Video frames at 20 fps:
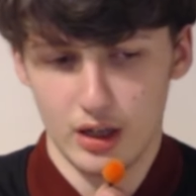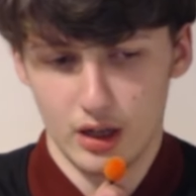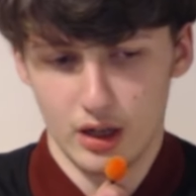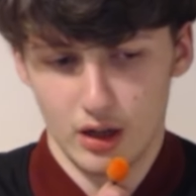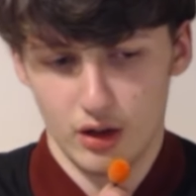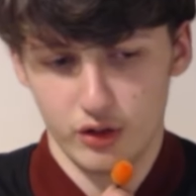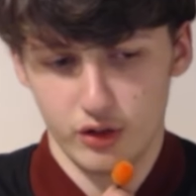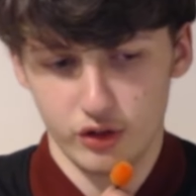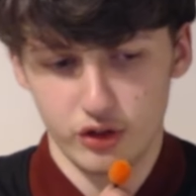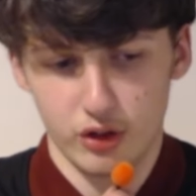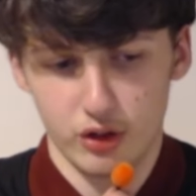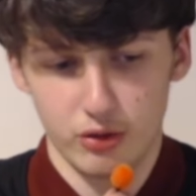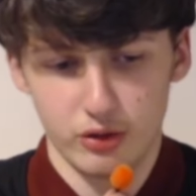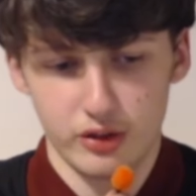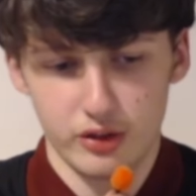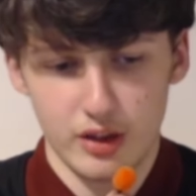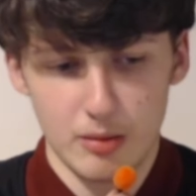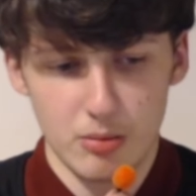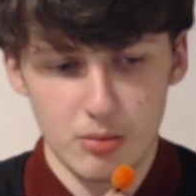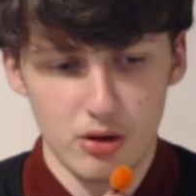on
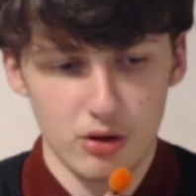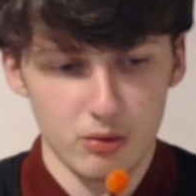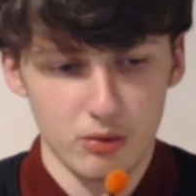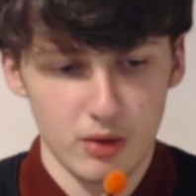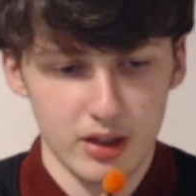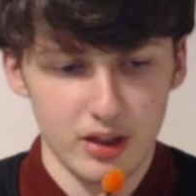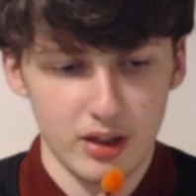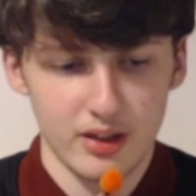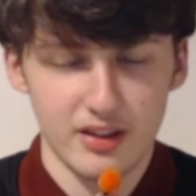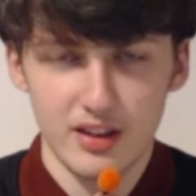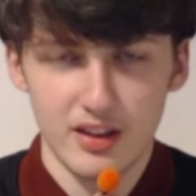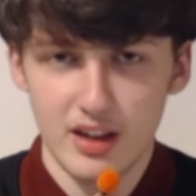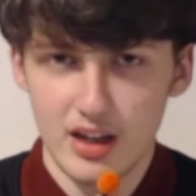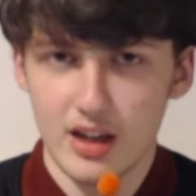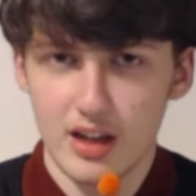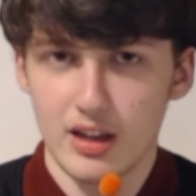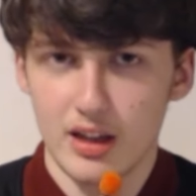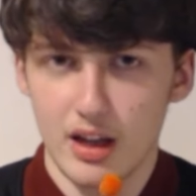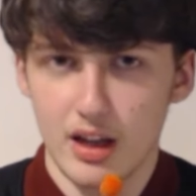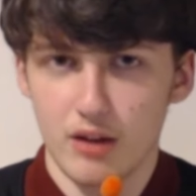Tuesday, but when you're
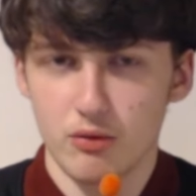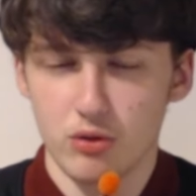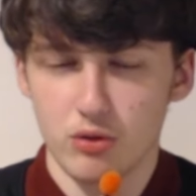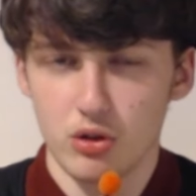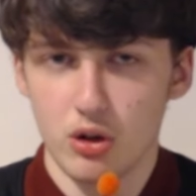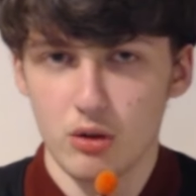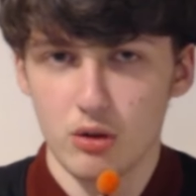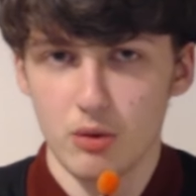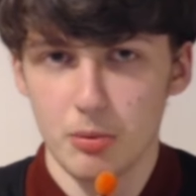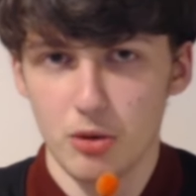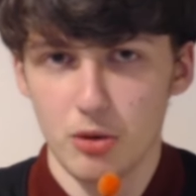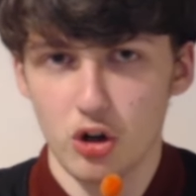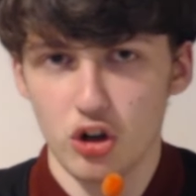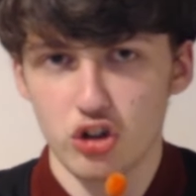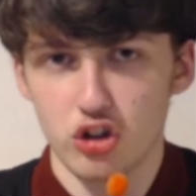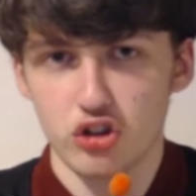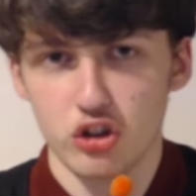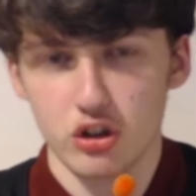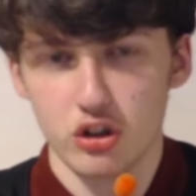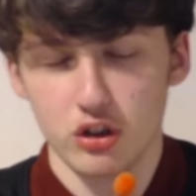seeing that raw
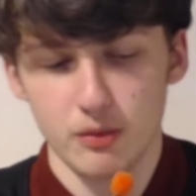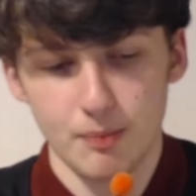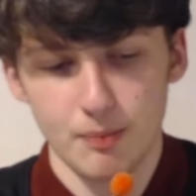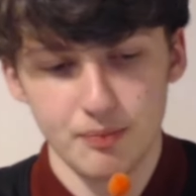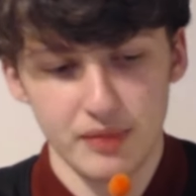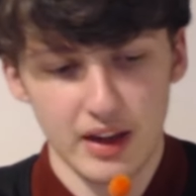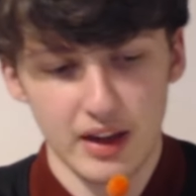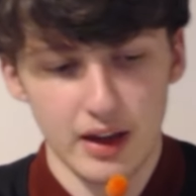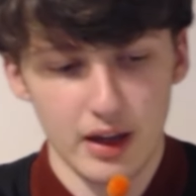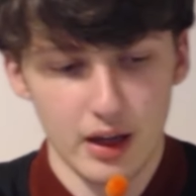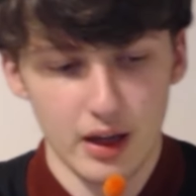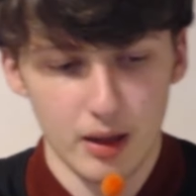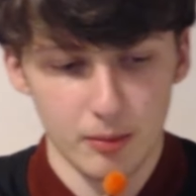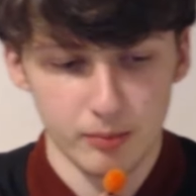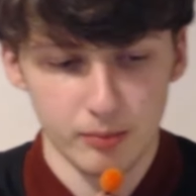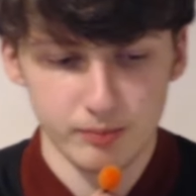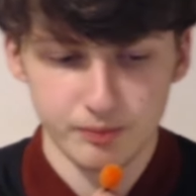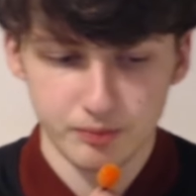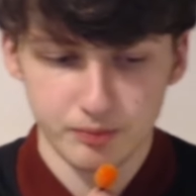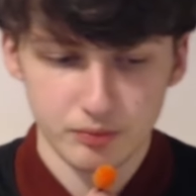emotion,
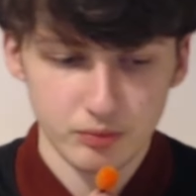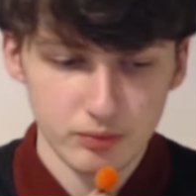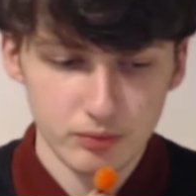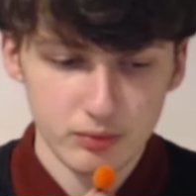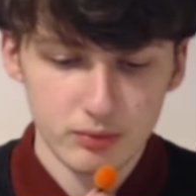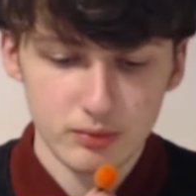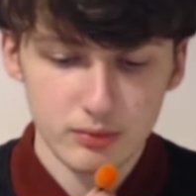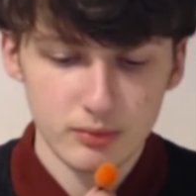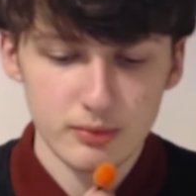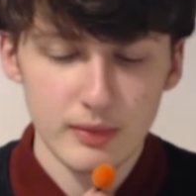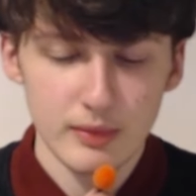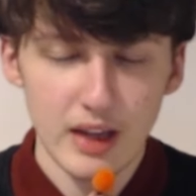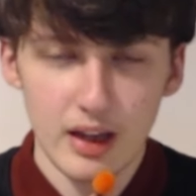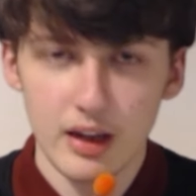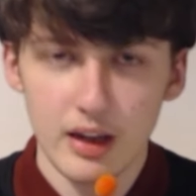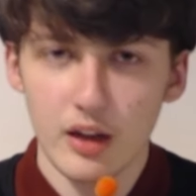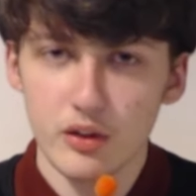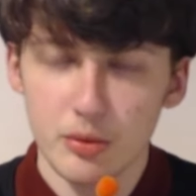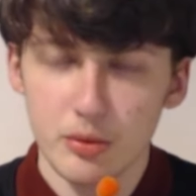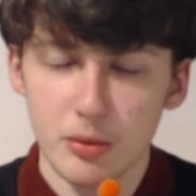and
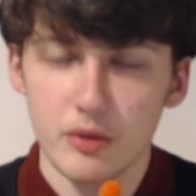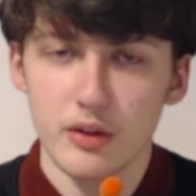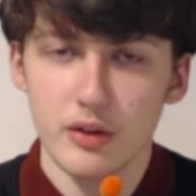that's something that